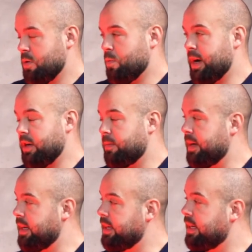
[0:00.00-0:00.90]
Why not
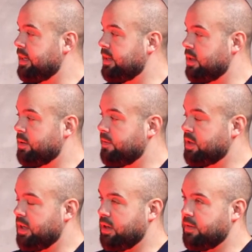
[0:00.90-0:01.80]
buy United? I know
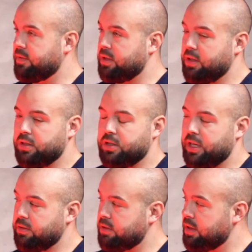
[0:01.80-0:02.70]
obviously he looked at
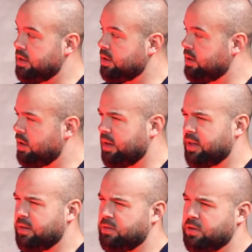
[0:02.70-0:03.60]
Chelsea, and I
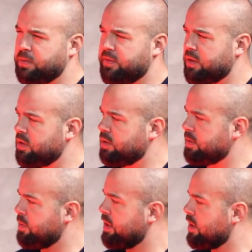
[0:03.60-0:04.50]
think it was just before the
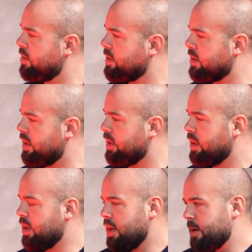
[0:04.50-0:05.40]
summer window, wasn't it?
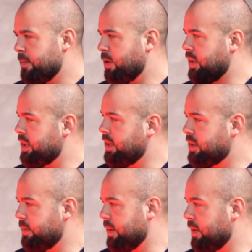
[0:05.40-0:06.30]
Yeah. But it seems
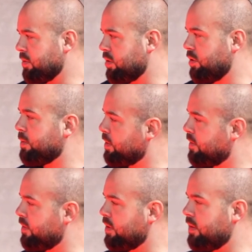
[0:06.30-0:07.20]
to be the most suitable
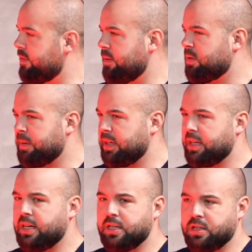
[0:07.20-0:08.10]
for, for him to buy
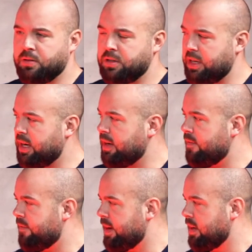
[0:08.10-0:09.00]
United. You know, he's a
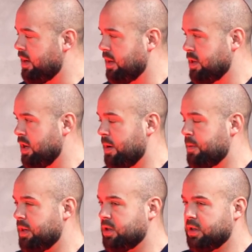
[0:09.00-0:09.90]
United fan. There's a lot of
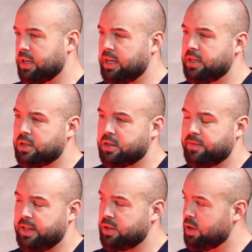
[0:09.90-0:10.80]
pressure on the Glazers. The
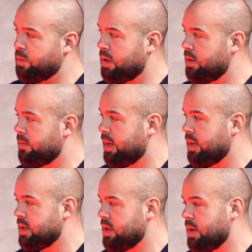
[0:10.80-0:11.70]
fans don't want him there.
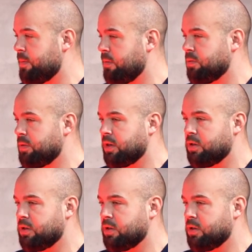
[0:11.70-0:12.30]
There's a lot of problems with the